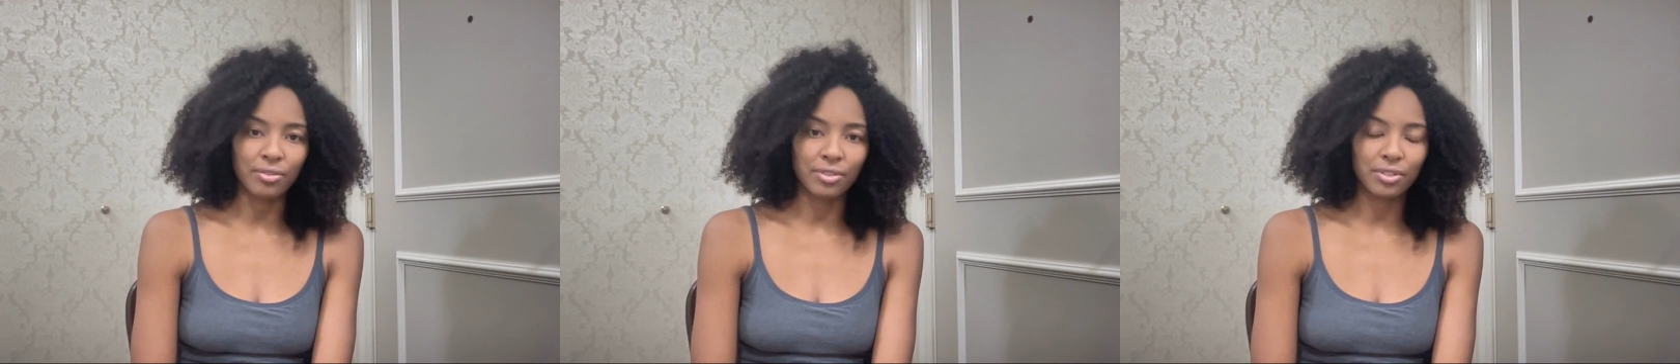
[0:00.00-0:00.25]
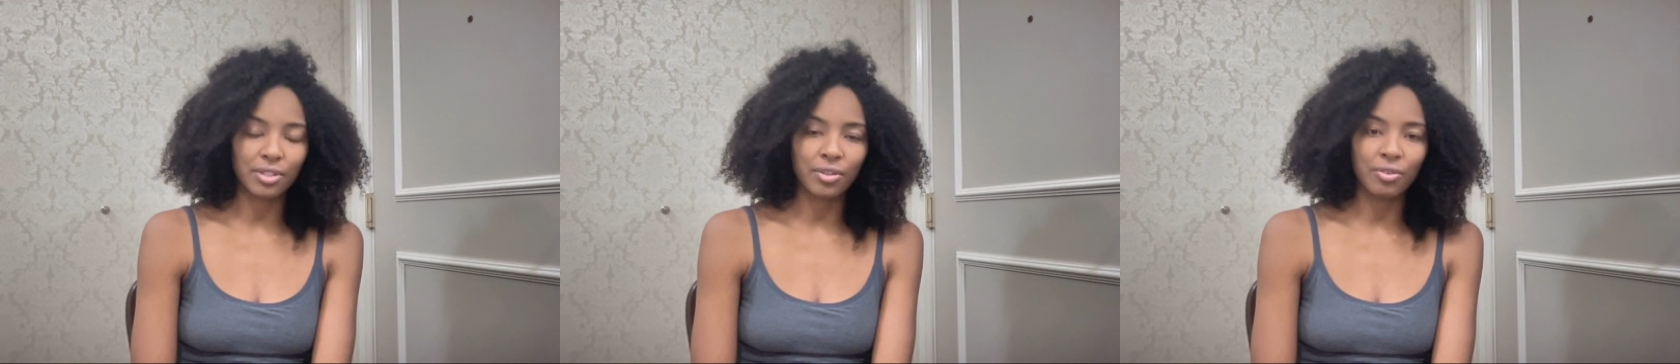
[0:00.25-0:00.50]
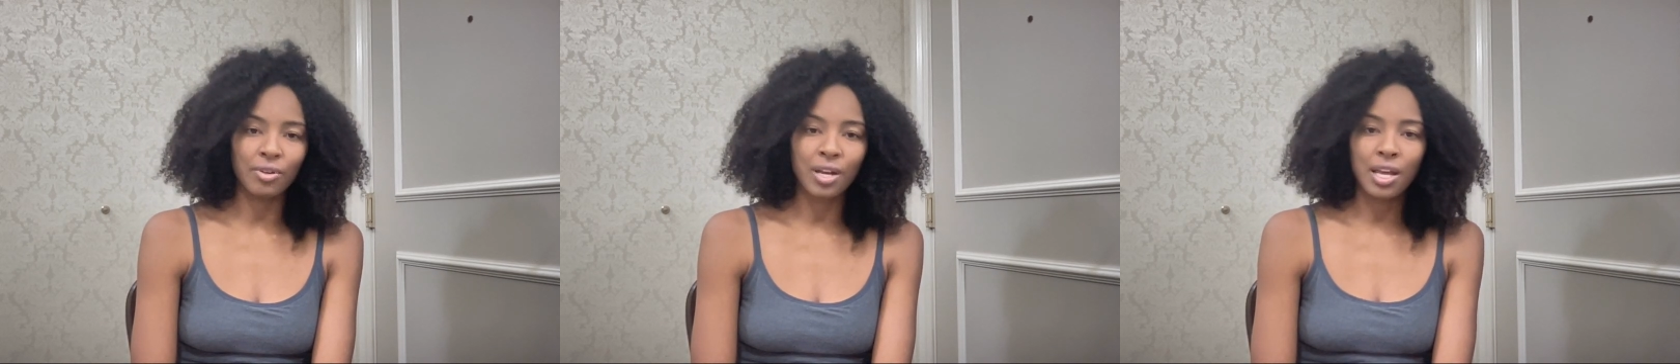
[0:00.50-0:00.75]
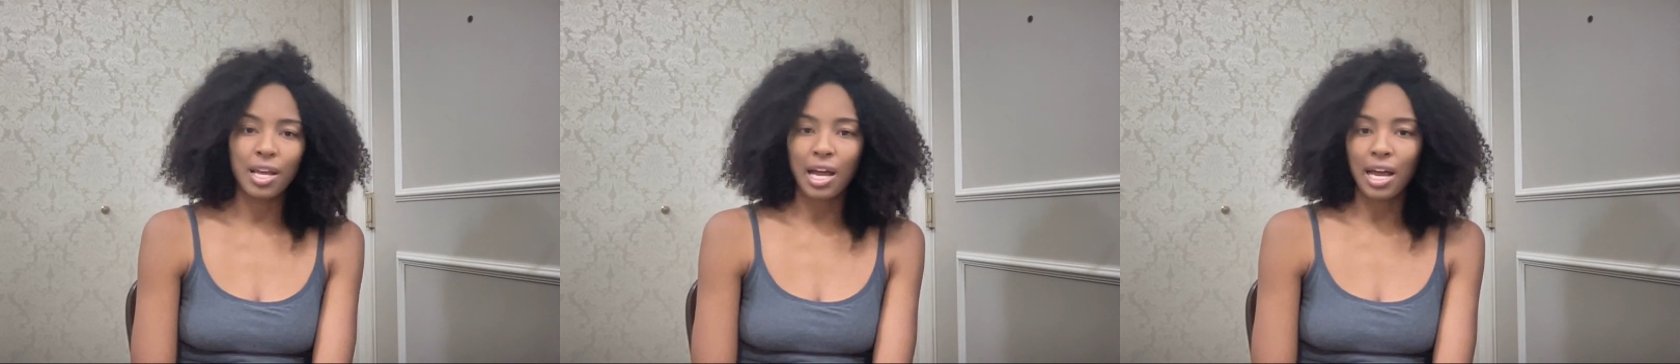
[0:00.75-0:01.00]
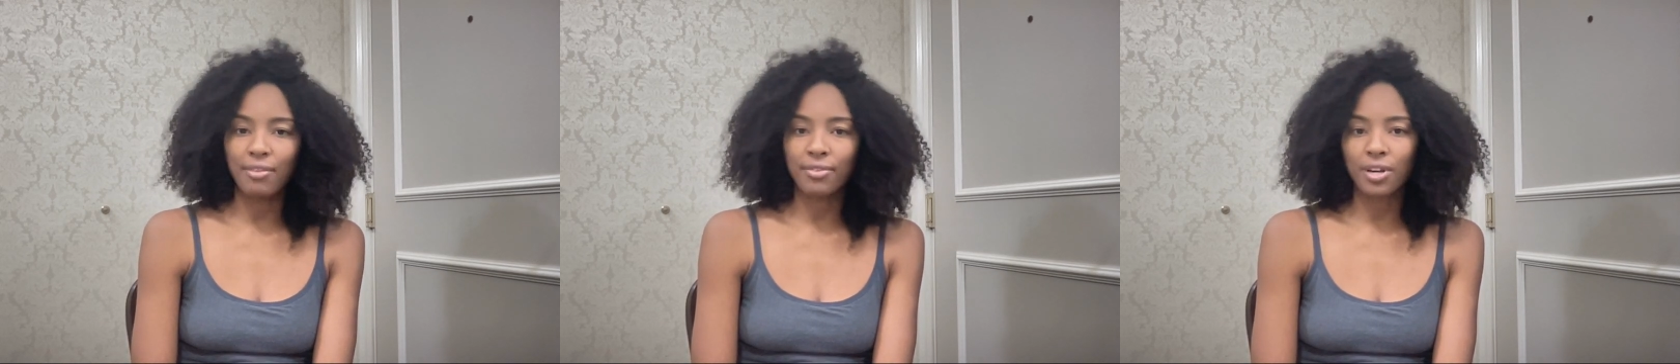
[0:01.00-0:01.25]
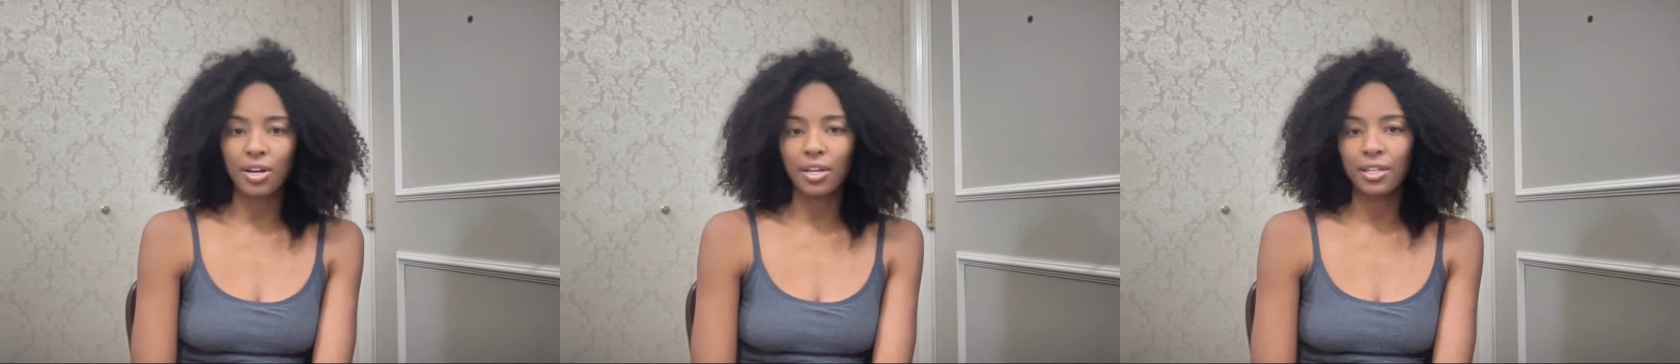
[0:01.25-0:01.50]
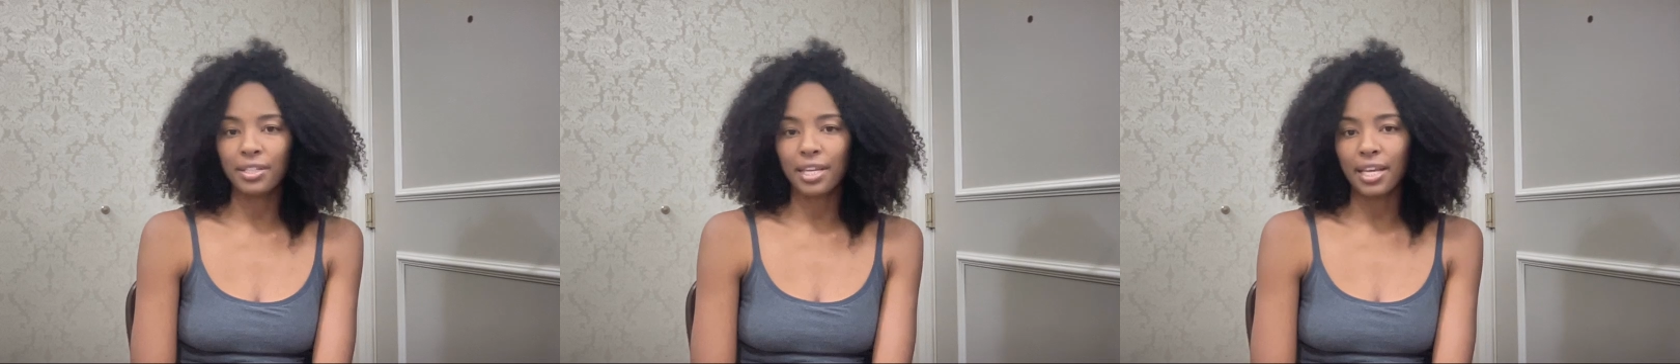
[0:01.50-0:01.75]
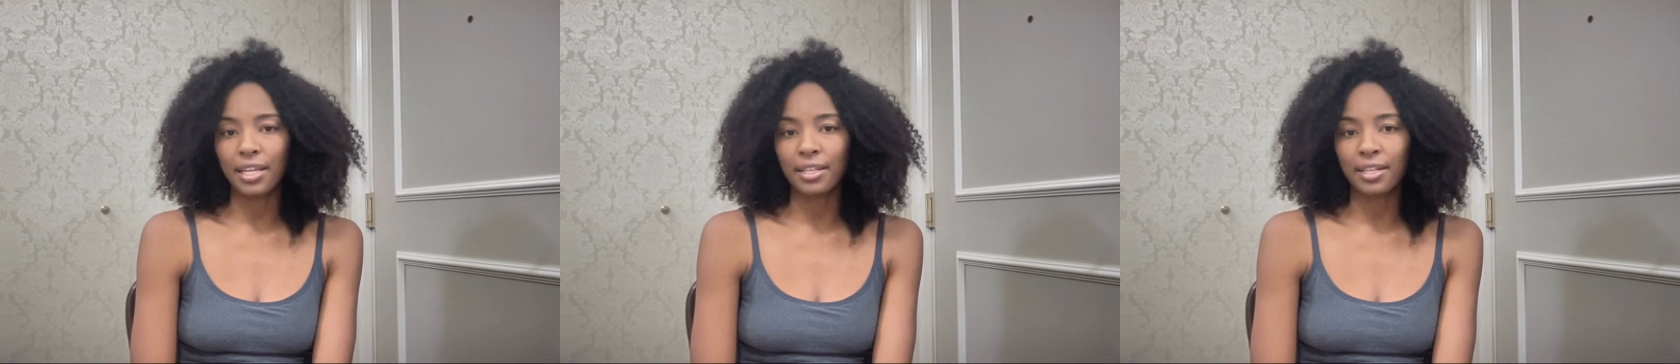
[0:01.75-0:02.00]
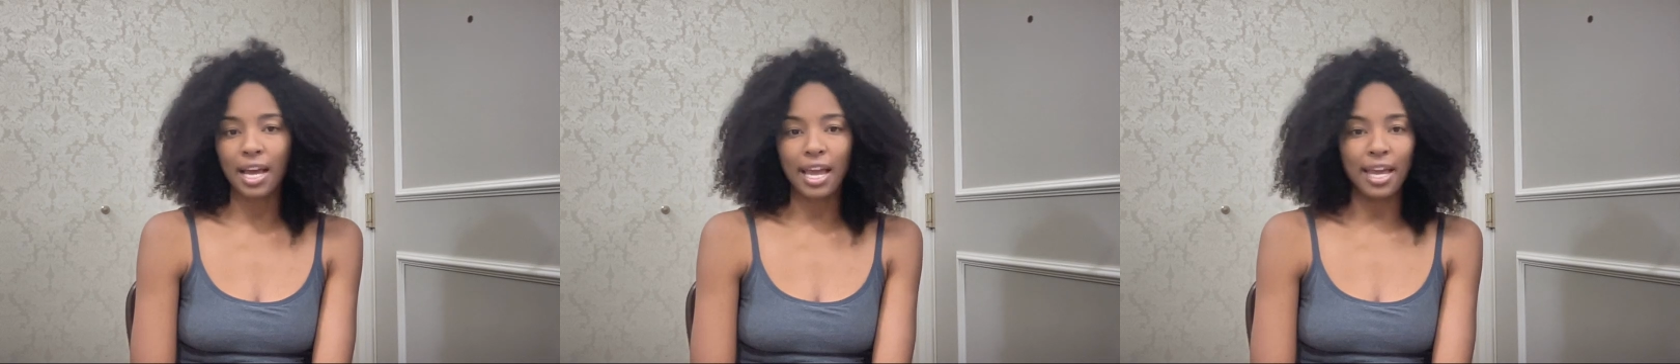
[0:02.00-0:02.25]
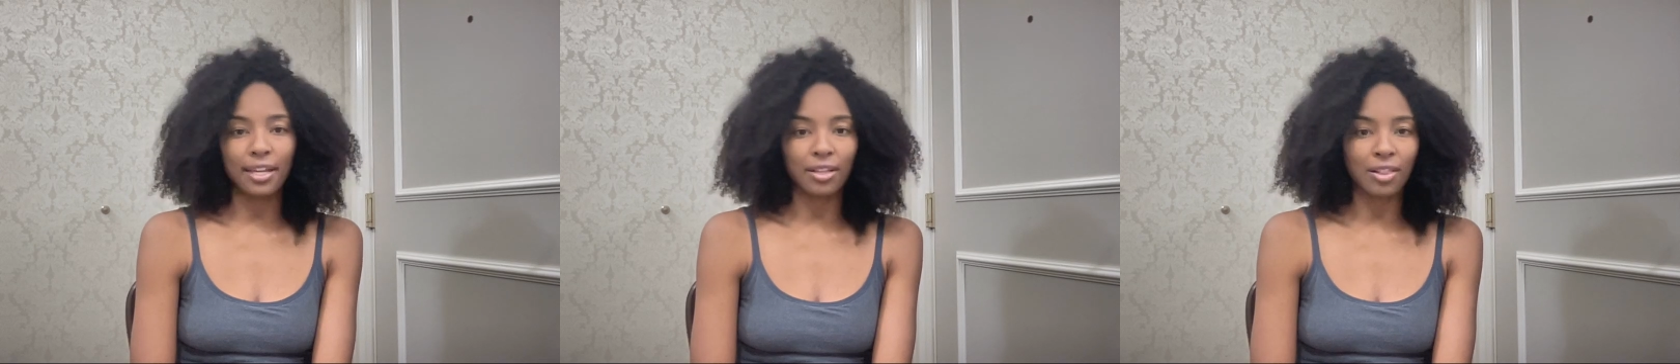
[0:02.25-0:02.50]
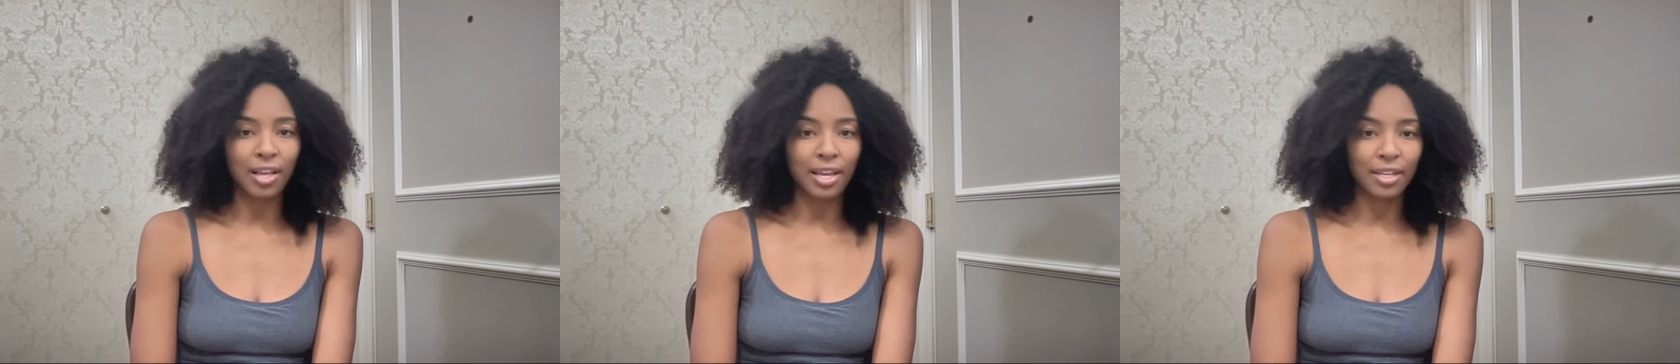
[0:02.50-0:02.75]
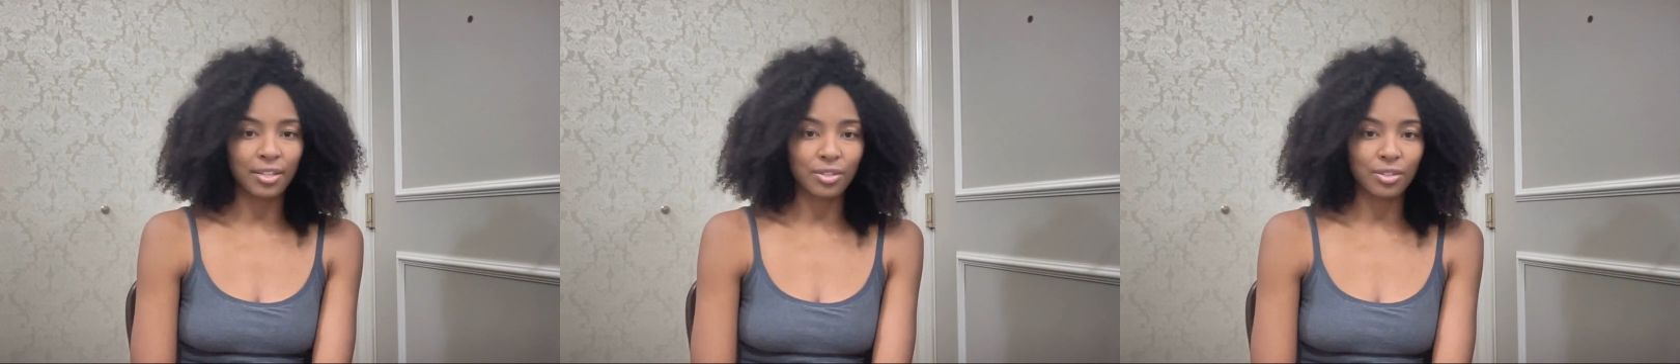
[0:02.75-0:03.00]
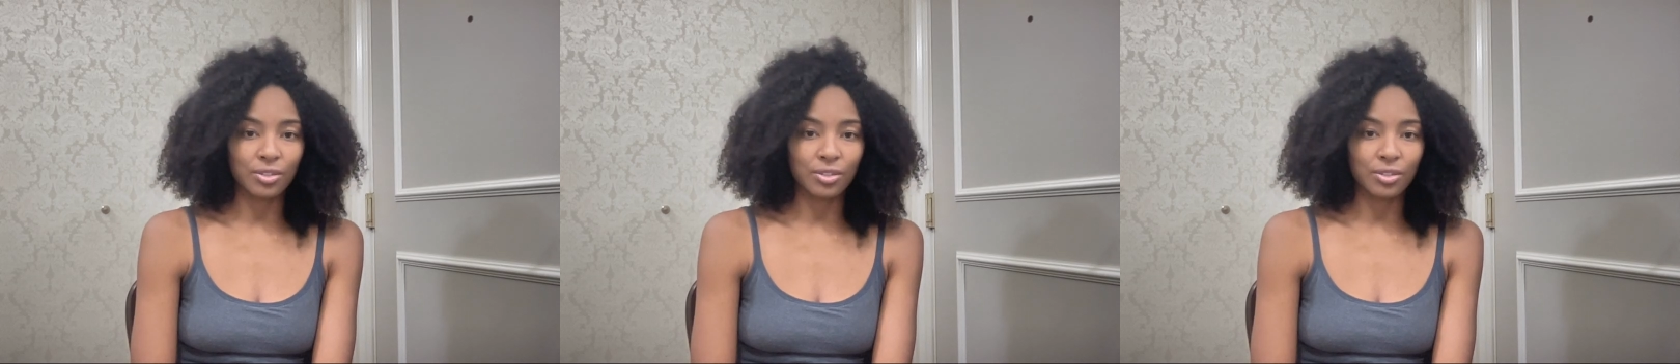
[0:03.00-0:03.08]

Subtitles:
So I've gone and I had a client